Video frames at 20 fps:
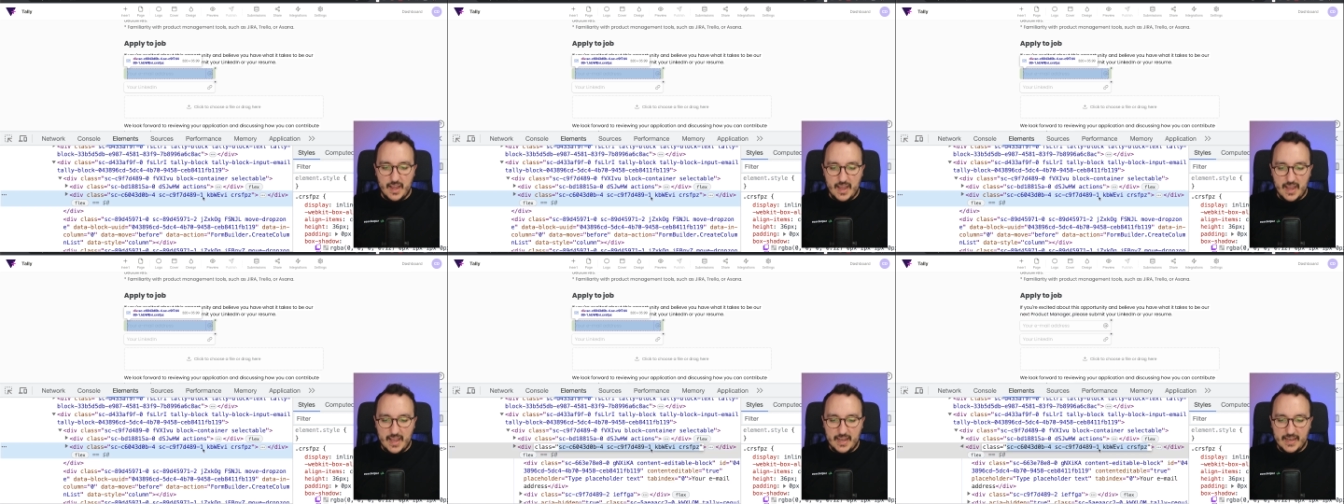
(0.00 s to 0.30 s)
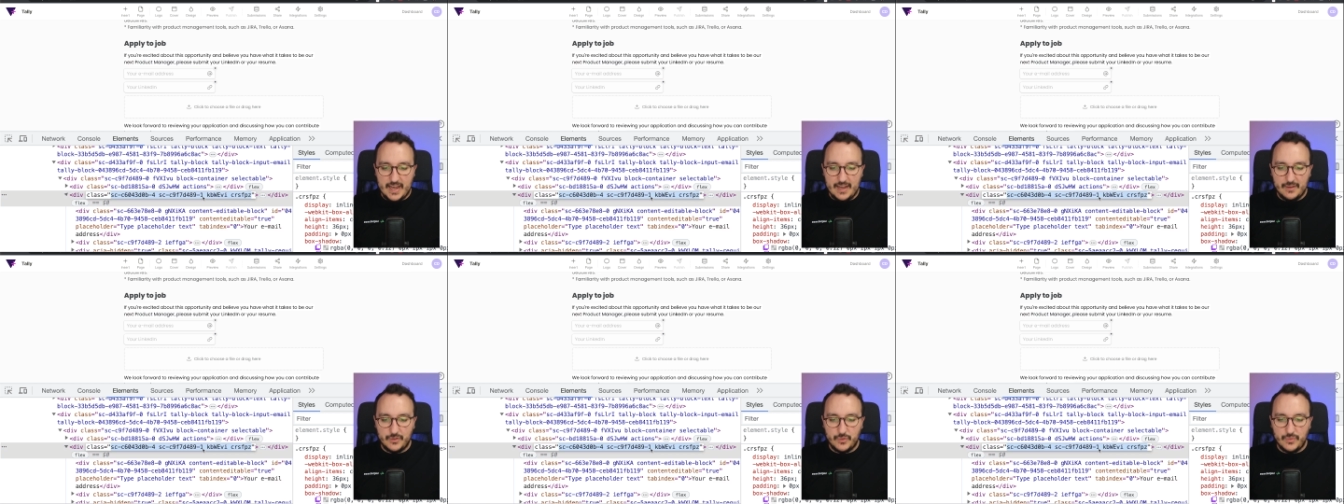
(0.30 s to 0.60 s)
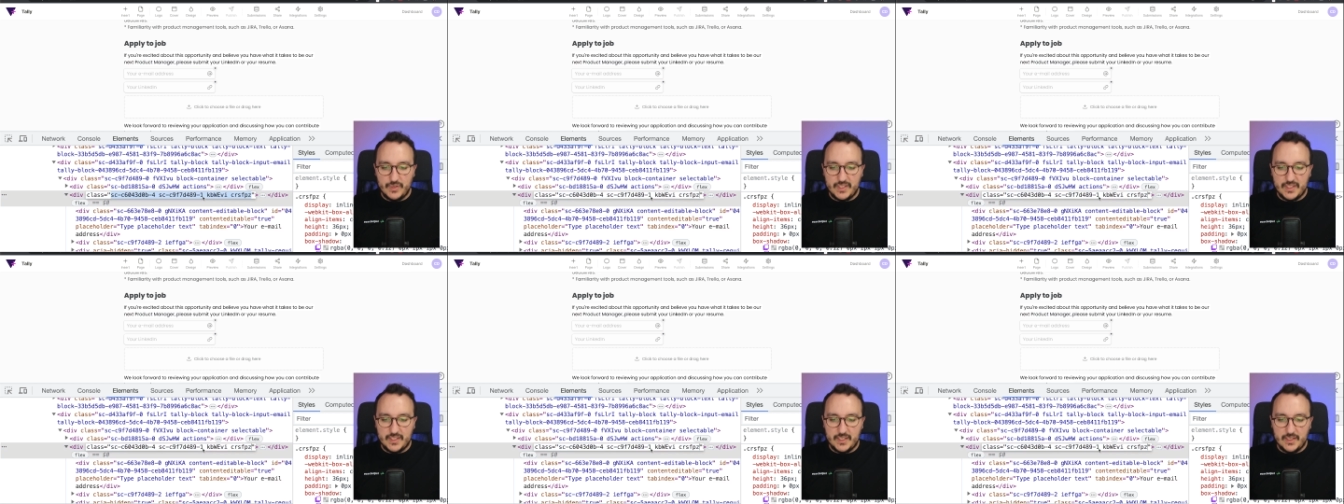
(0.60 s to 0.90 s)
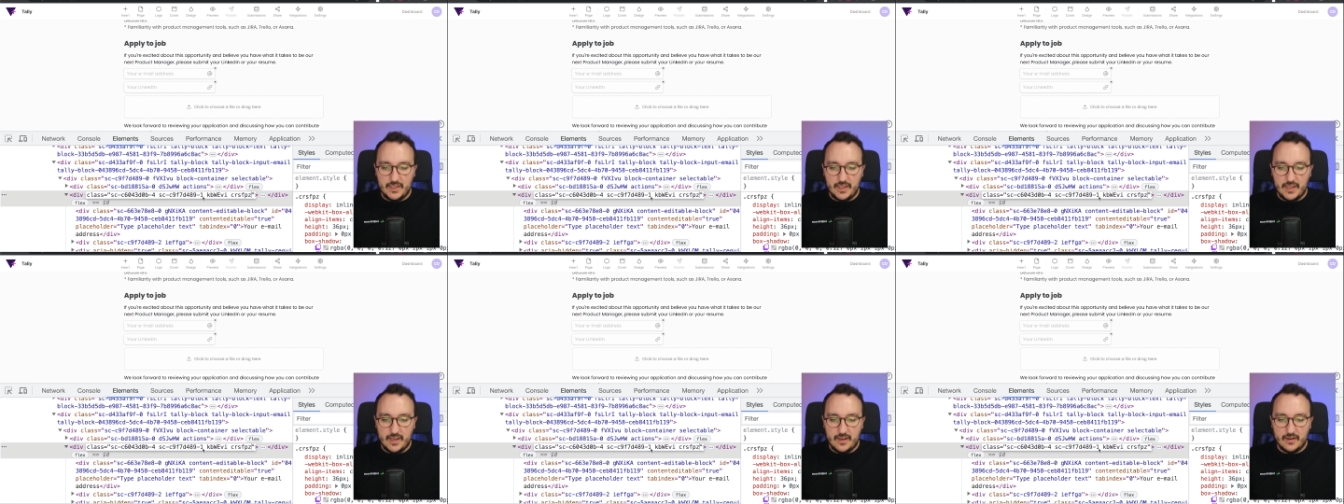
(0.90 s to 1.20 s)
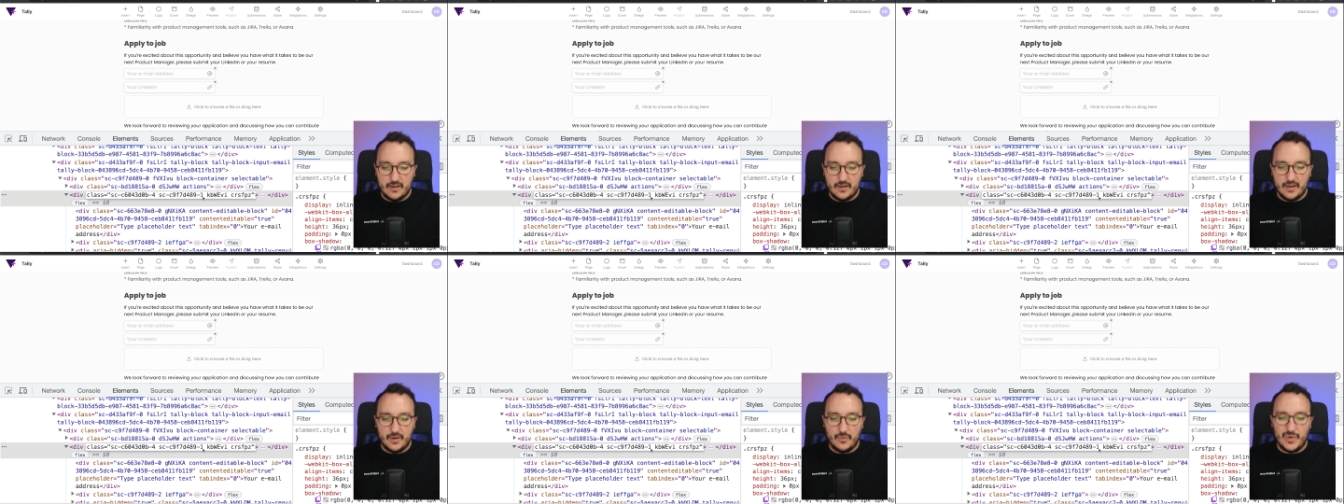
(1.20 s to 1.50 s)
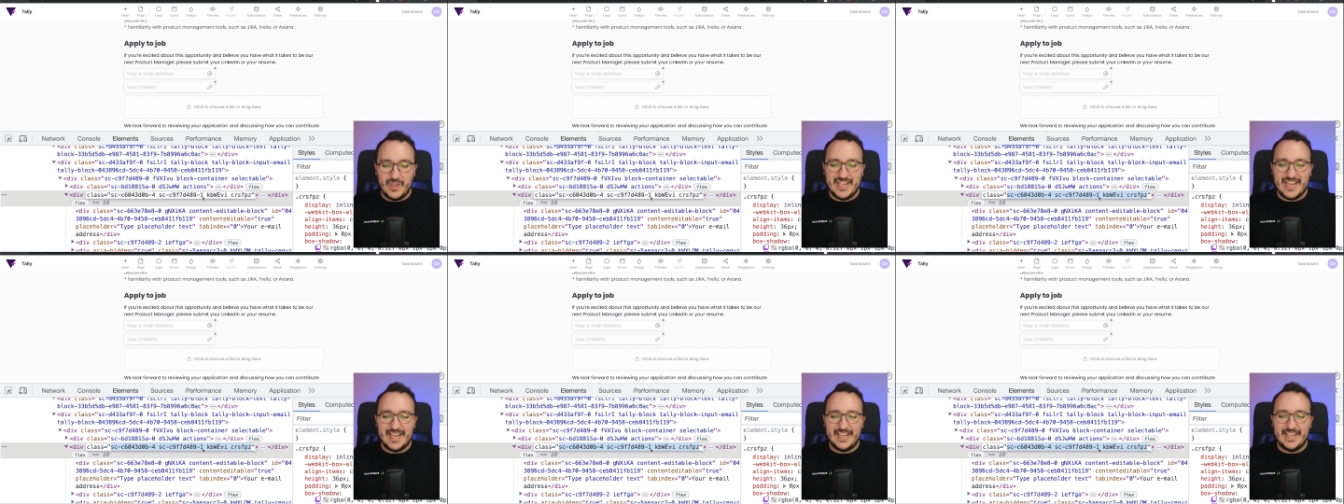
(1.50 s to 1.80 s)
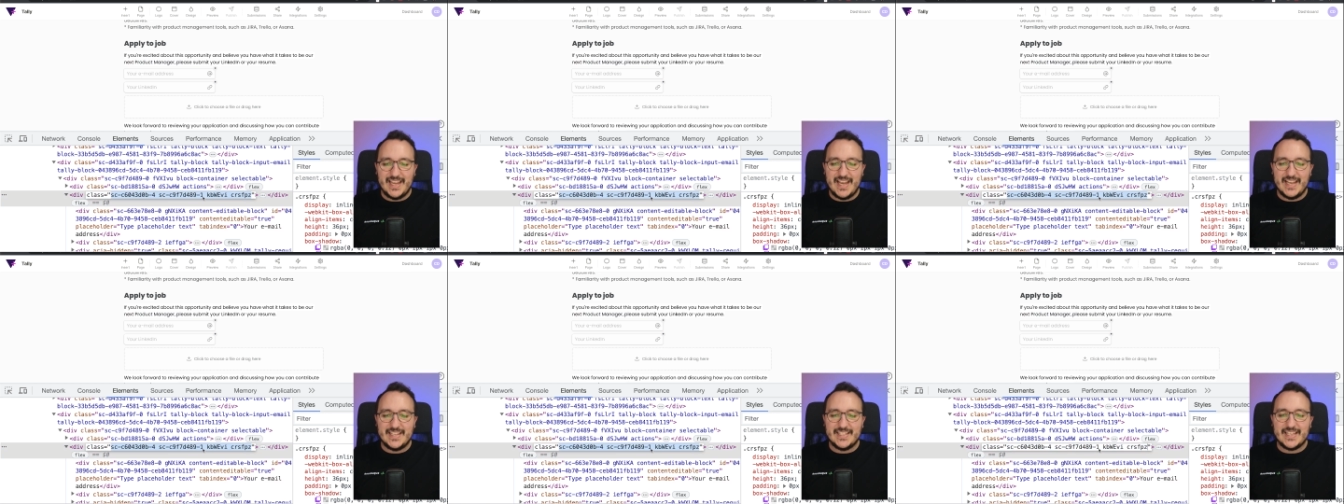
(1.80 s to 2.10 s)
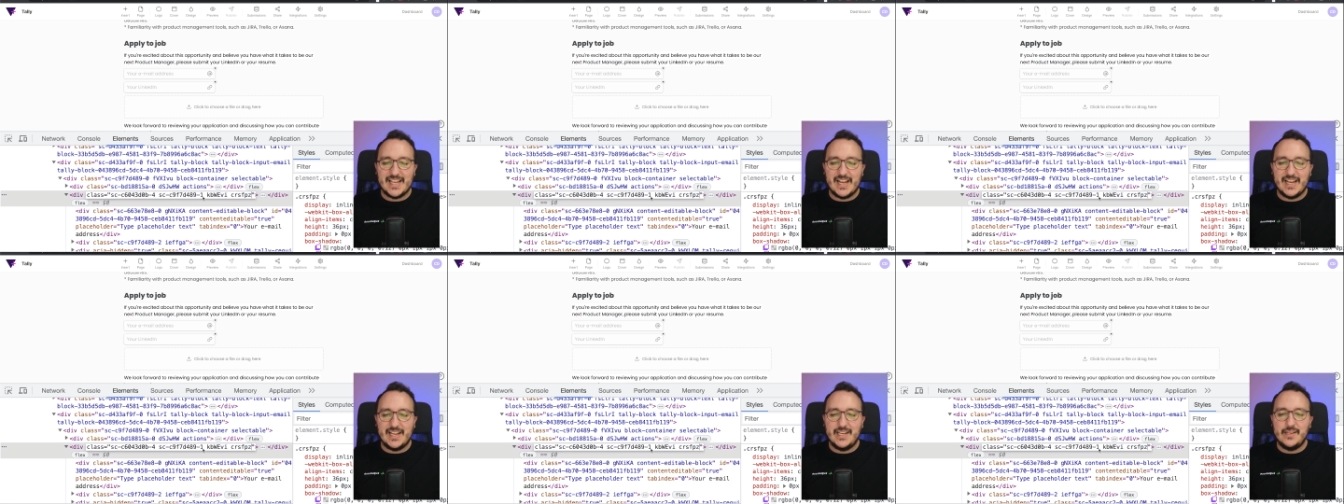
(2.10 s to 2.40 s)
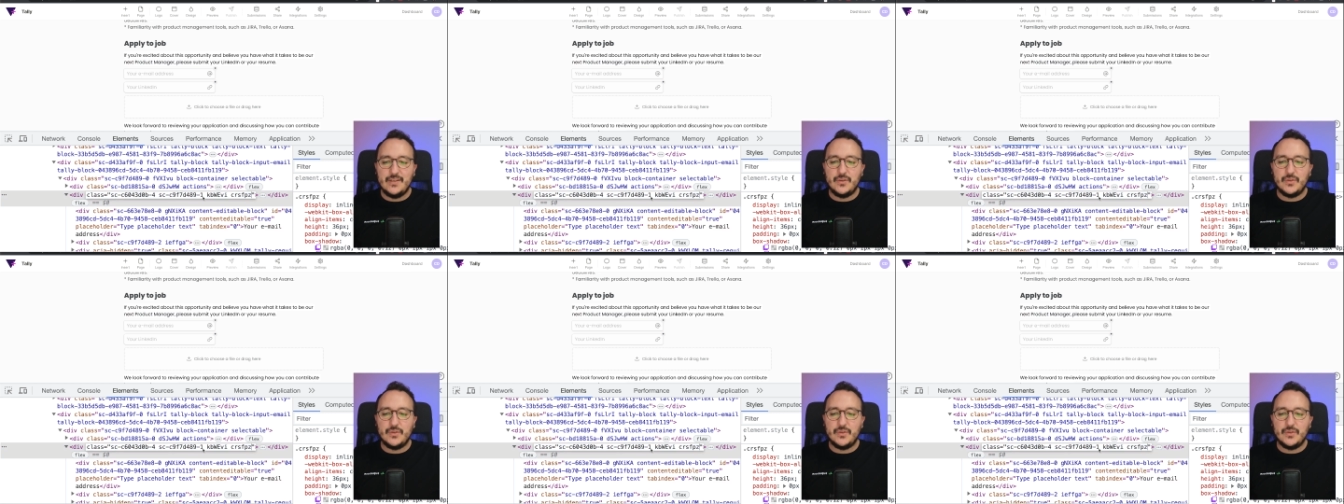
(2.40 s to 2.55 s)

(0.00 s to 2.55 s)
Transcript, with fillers: And as we see here, we got exactly